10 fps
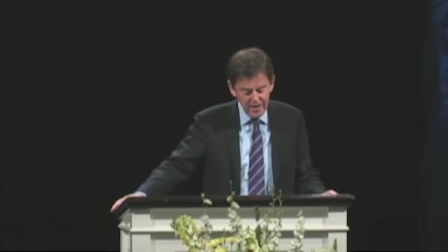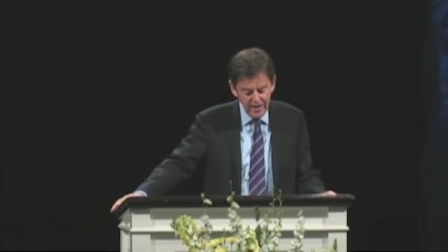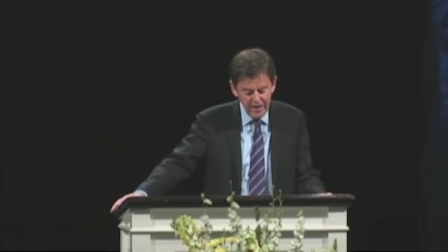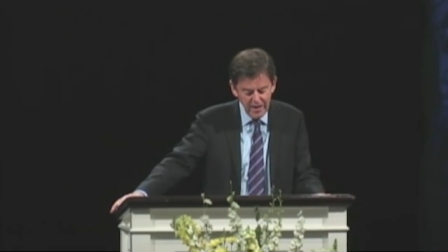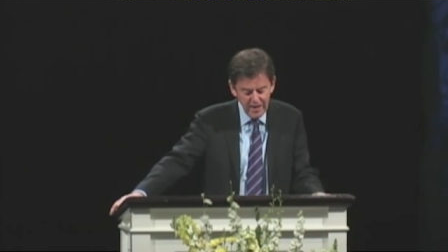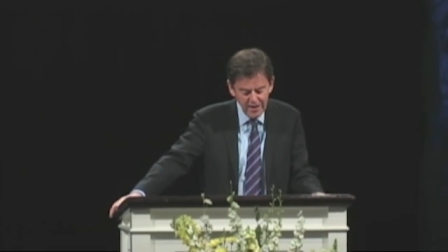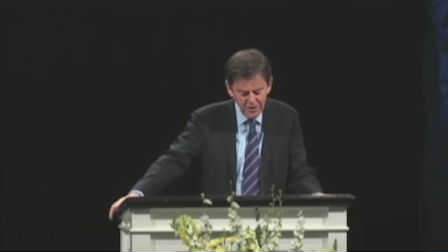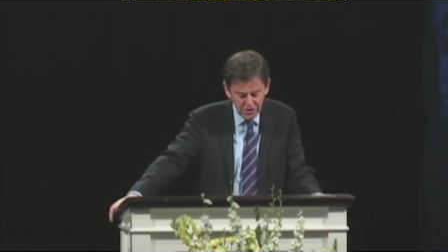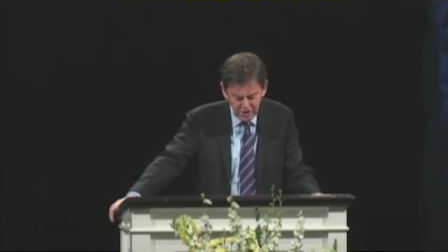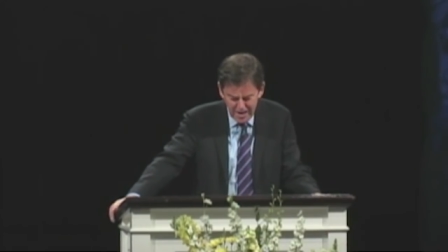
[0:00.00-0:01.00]
he
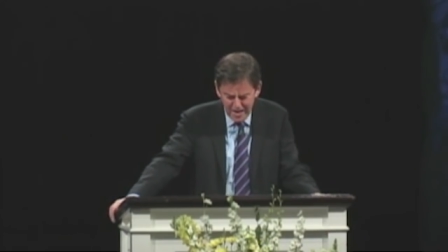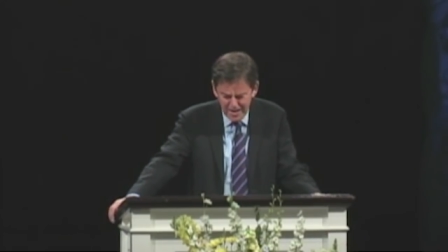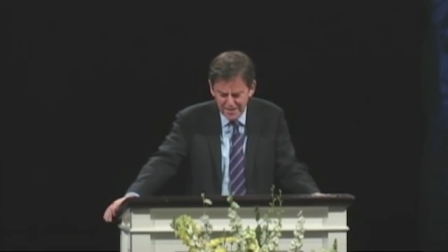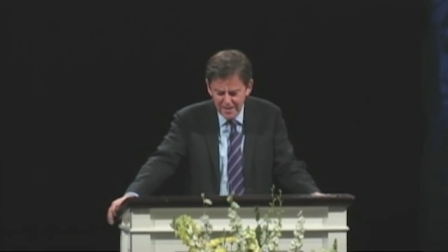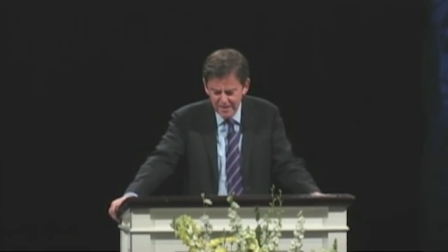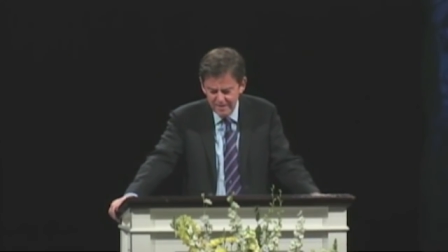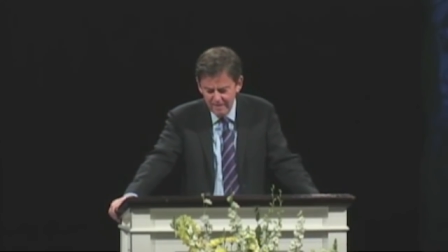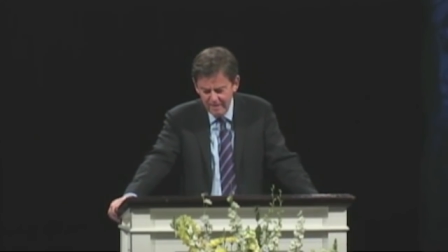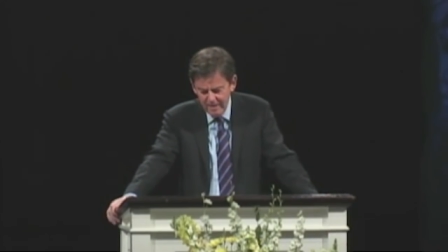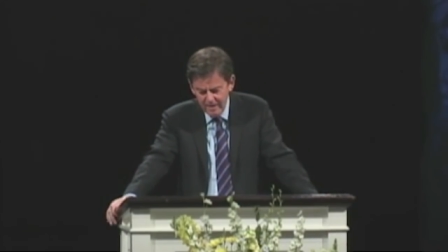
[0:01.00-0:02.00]
instead
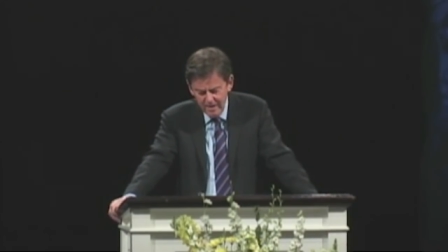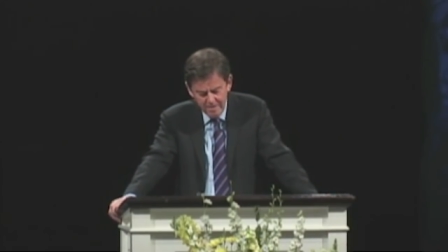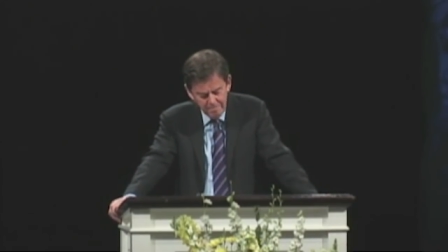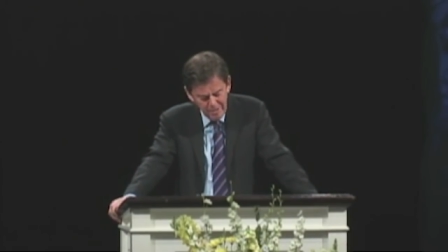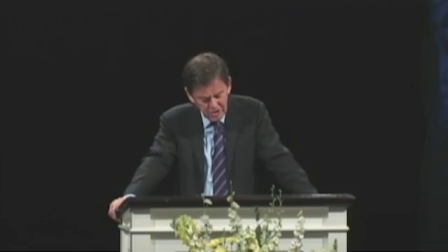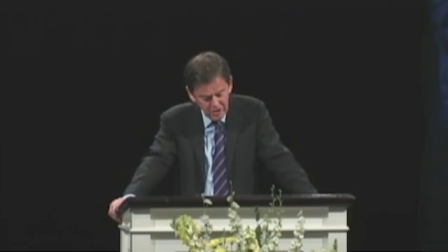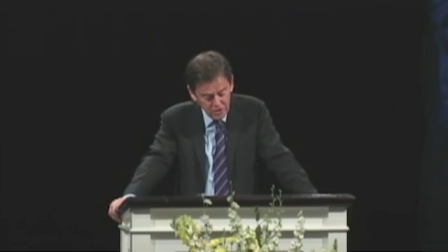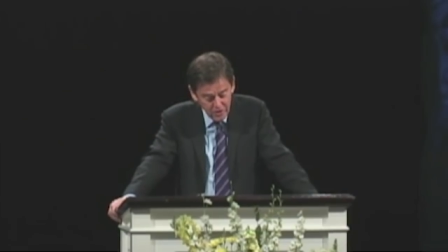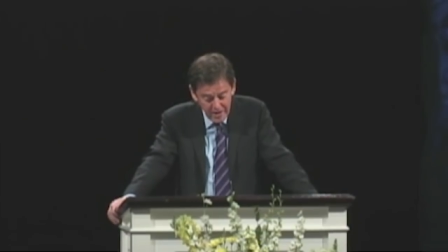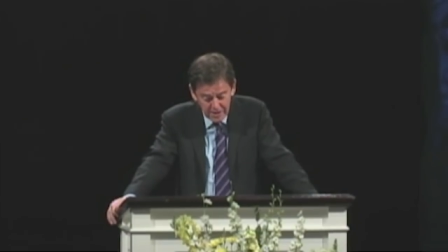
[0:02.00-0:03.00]
must
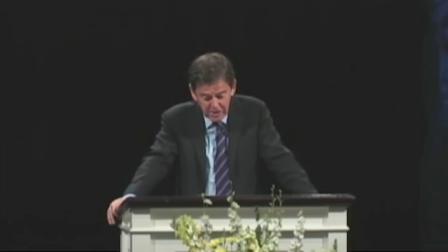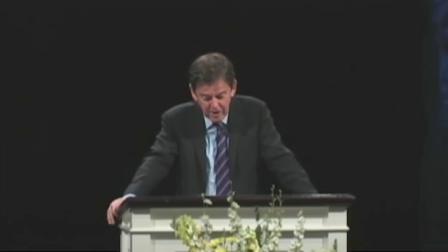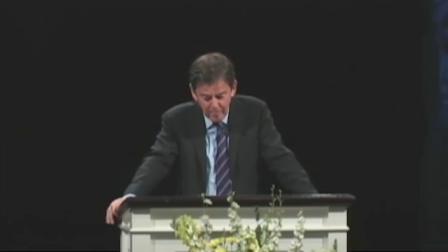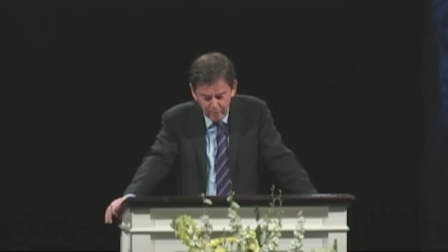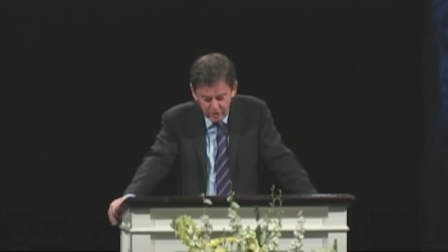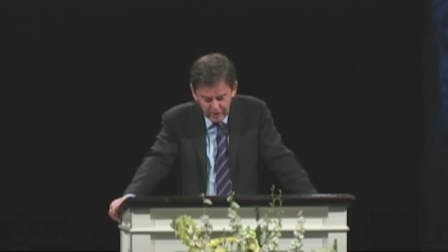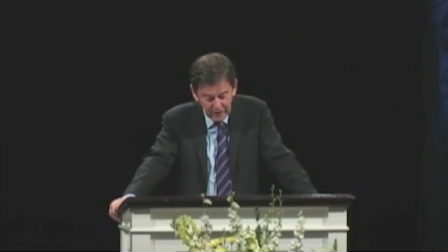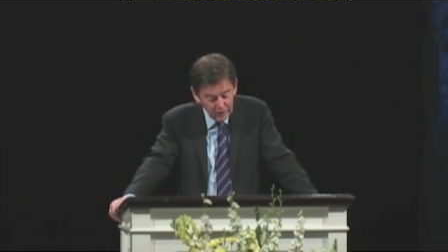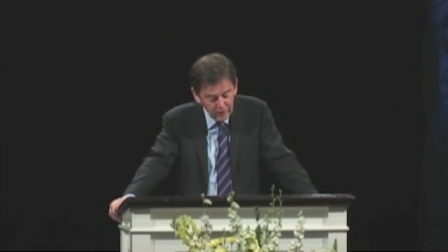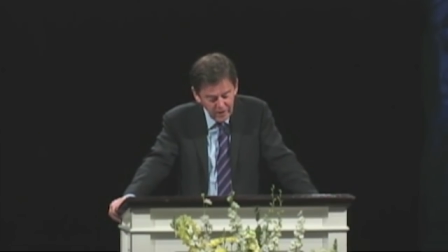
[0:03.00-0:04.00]
address a
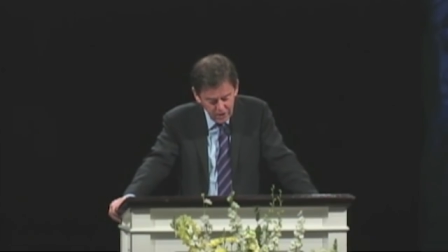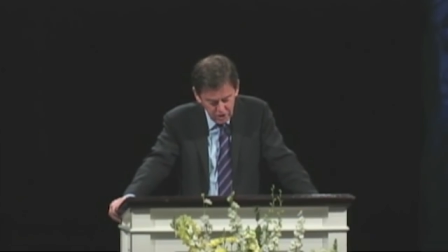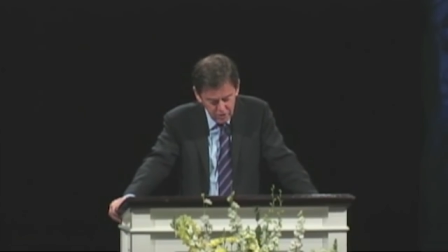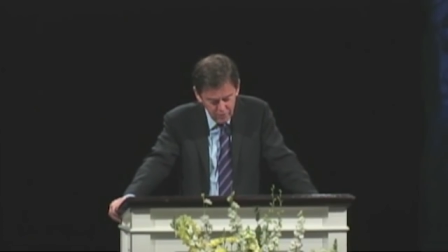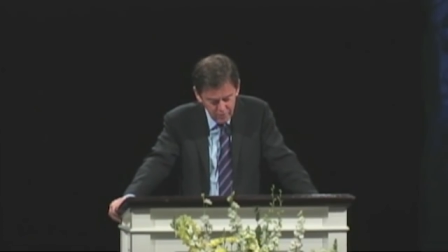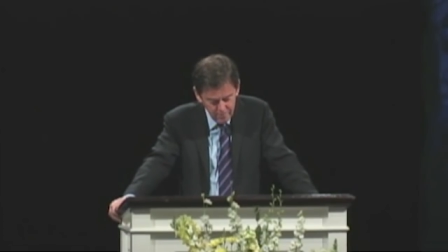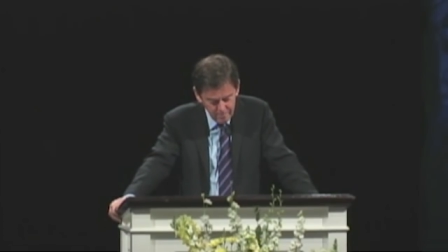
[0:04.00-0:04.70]
particular issue.